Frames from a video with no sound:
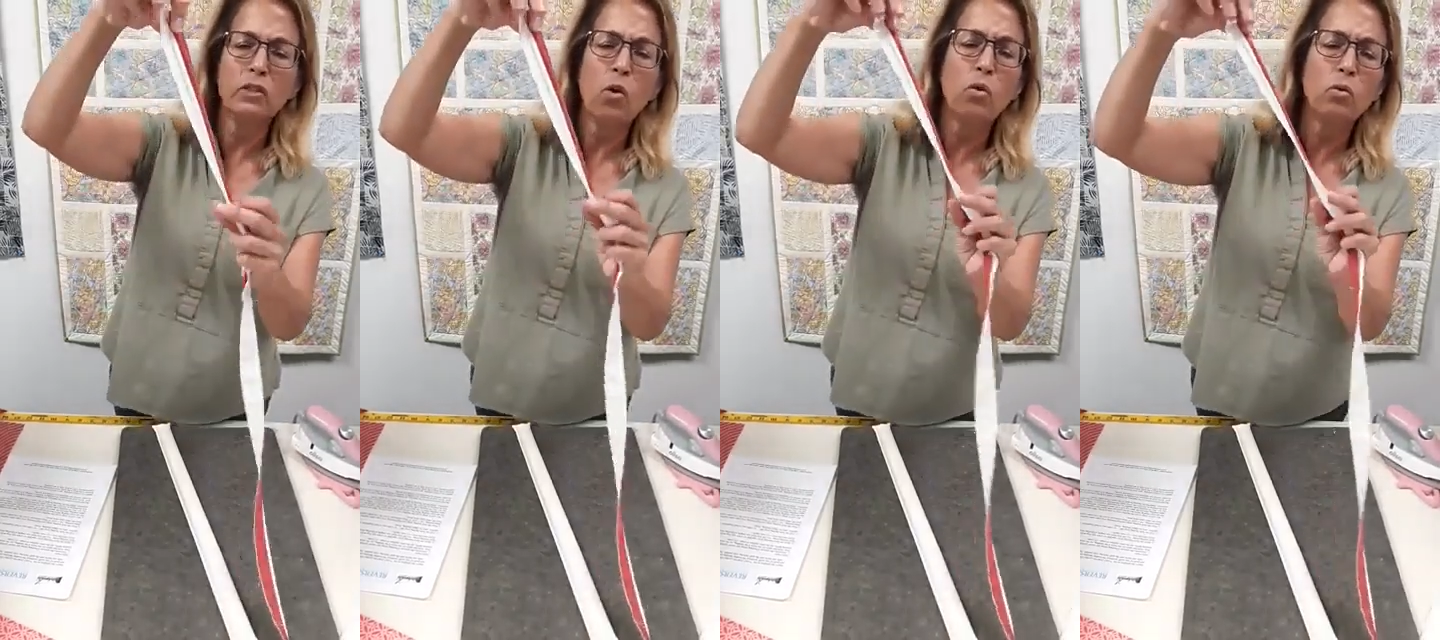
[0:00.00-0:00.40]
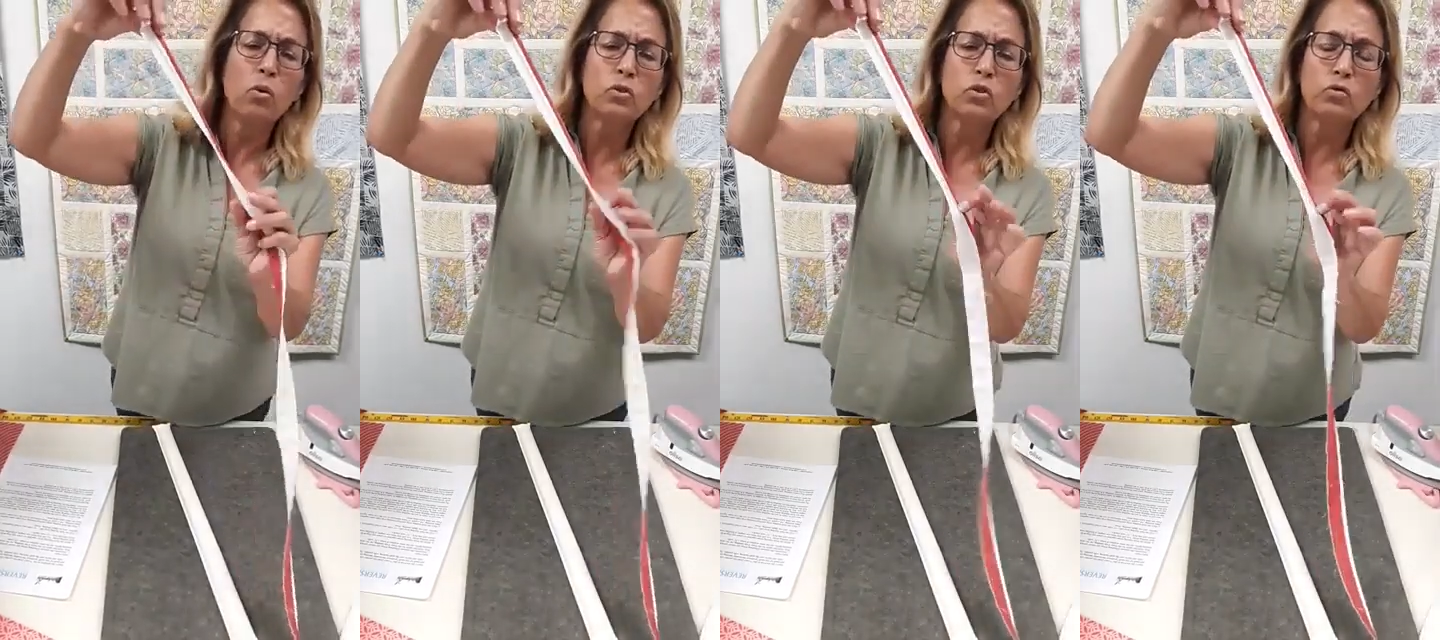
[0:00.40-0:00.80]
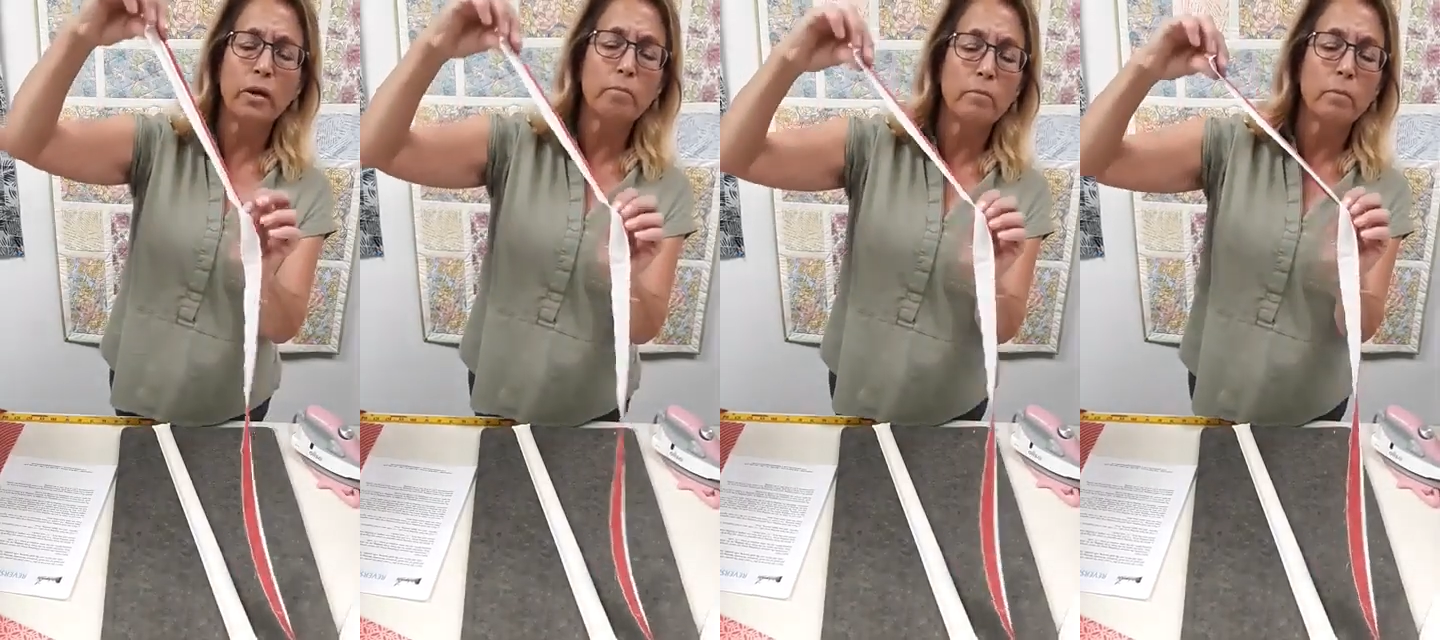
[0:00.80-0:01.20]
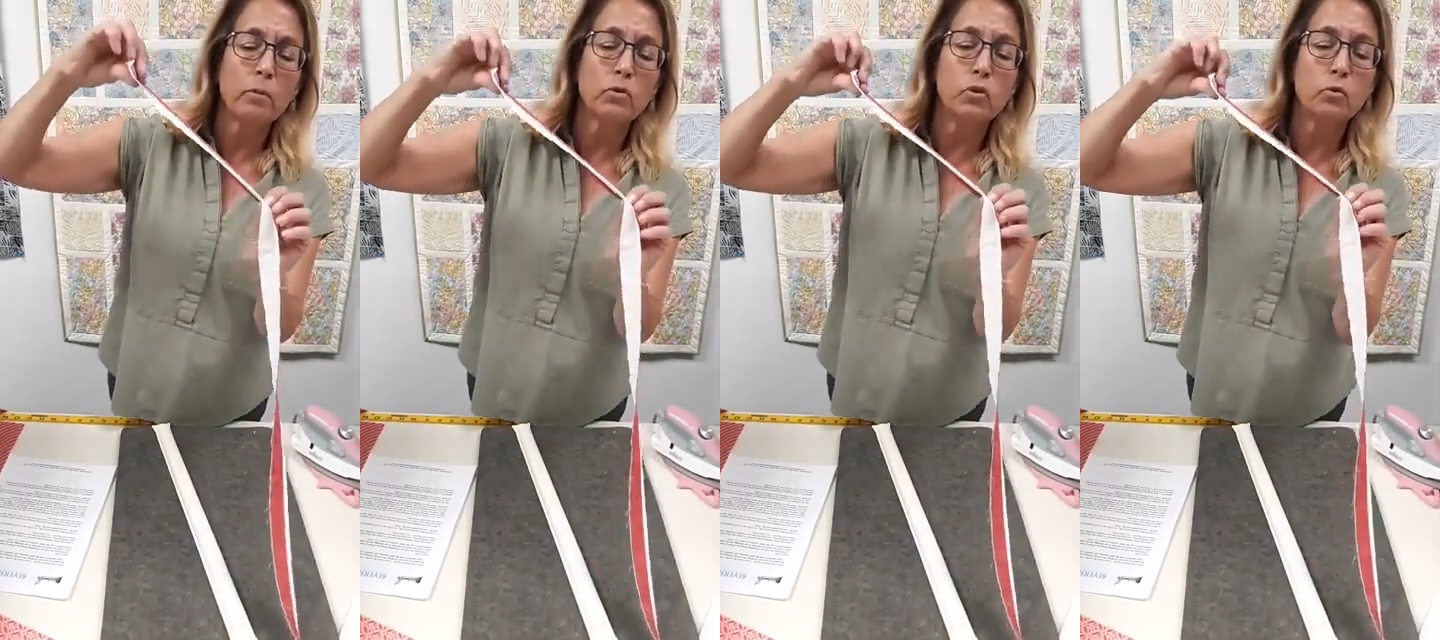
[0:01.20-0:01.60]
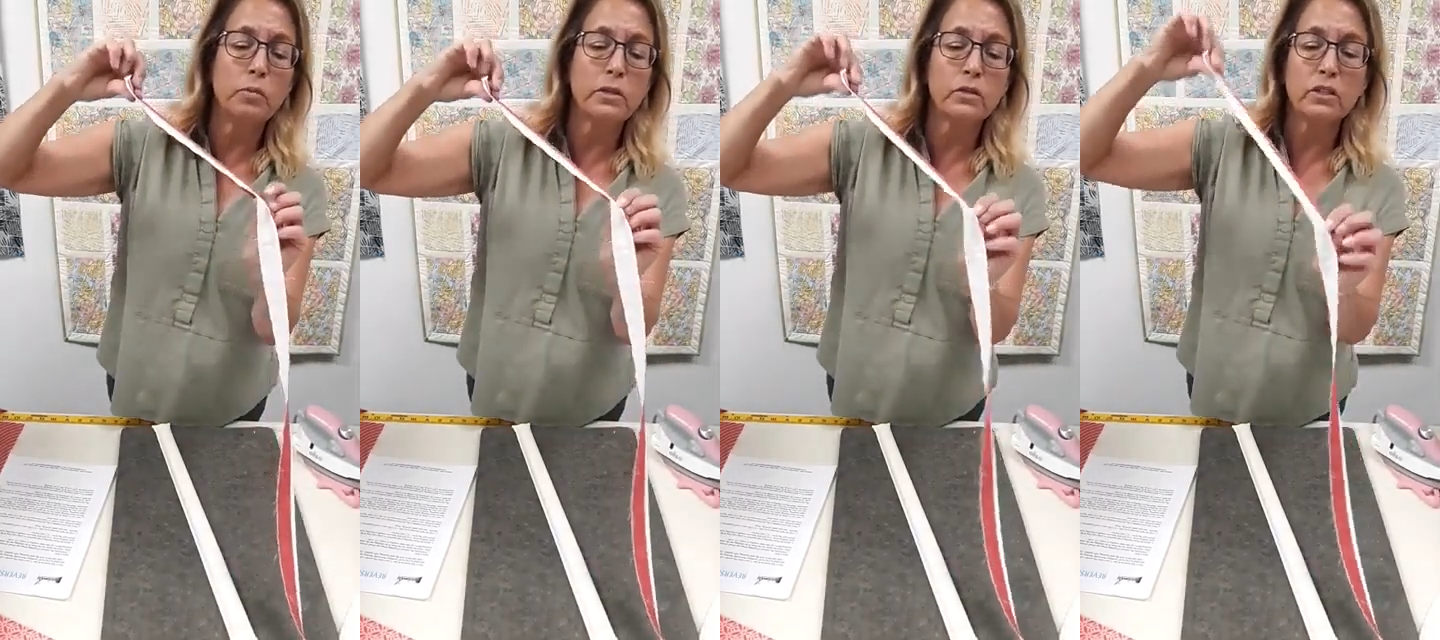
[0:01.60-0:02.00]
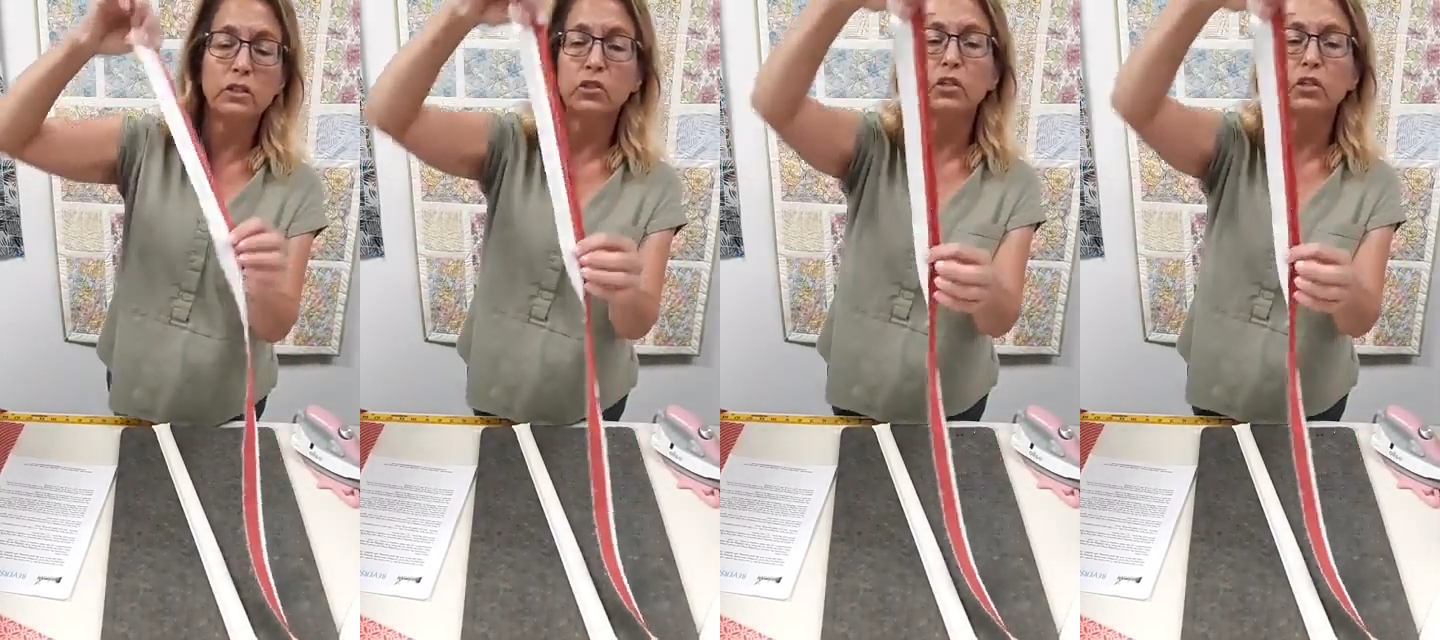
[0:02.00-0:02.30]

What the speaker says: the whole long strip, 2 pieces stitched